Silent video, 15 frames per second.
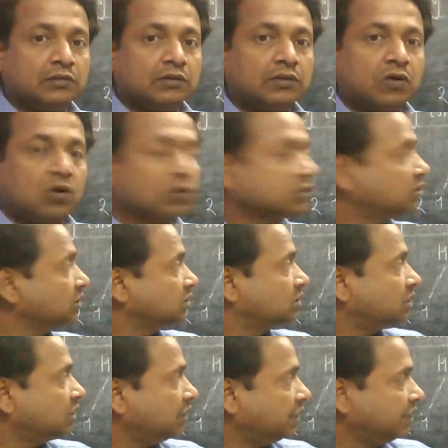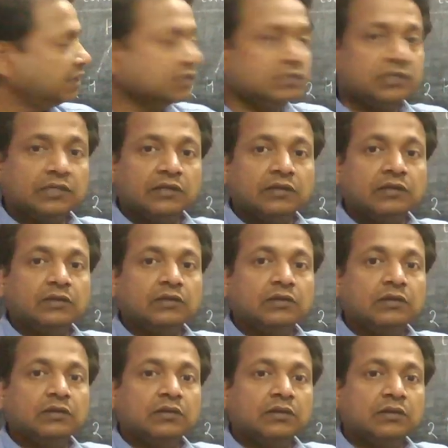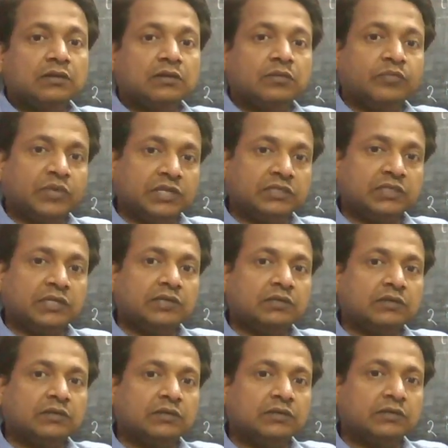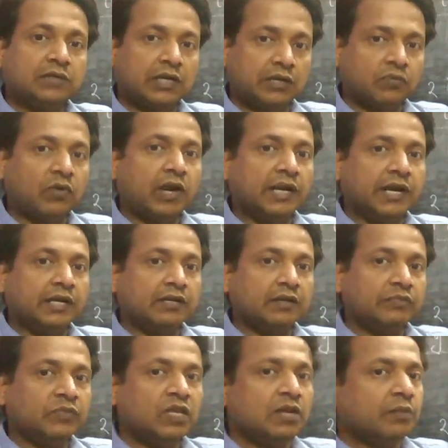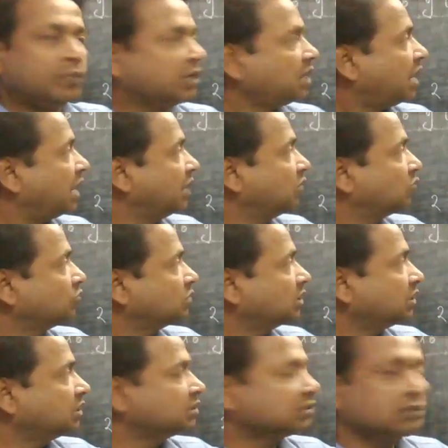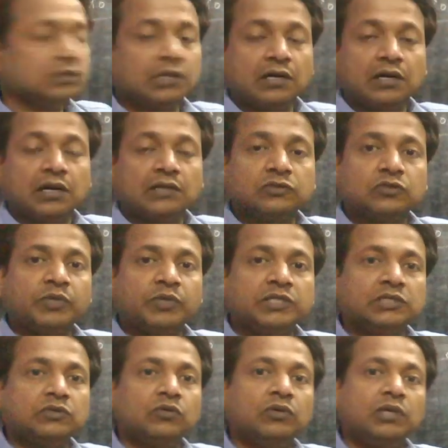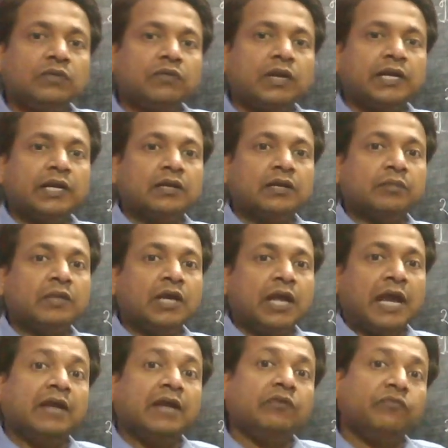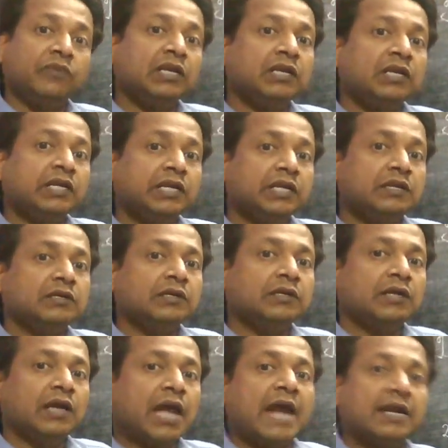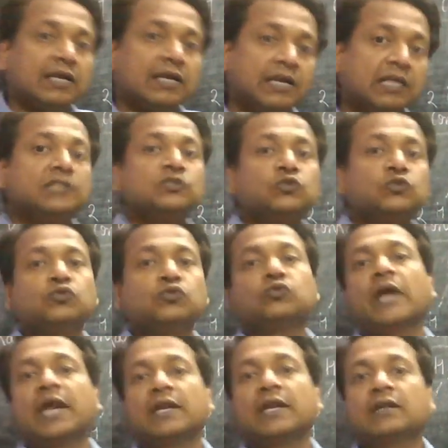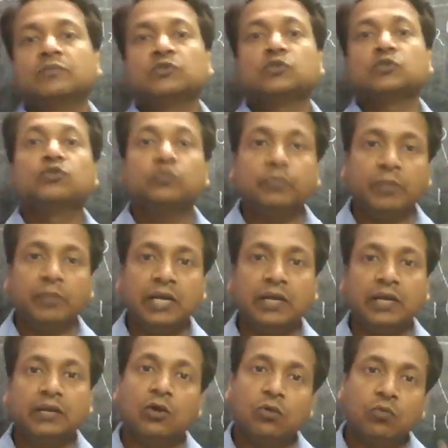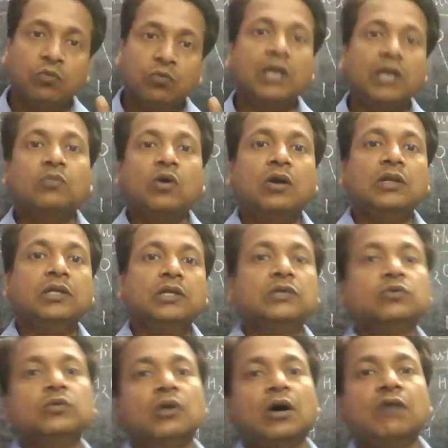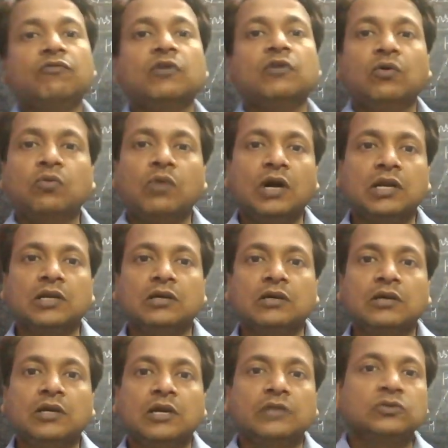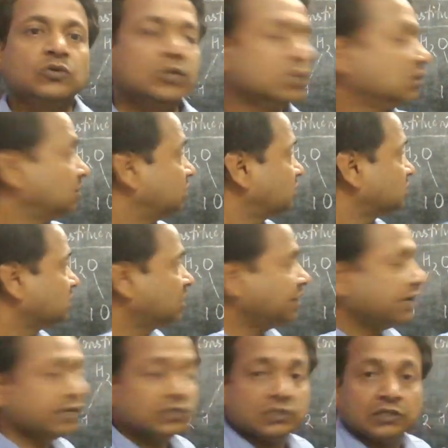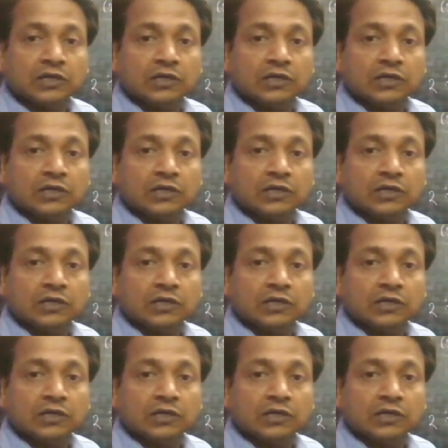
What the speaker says: Oxygen is present, that one atom, but hydrogen is also present, only one atom, and we need at least two atoms to make one molecule of water. So in this case,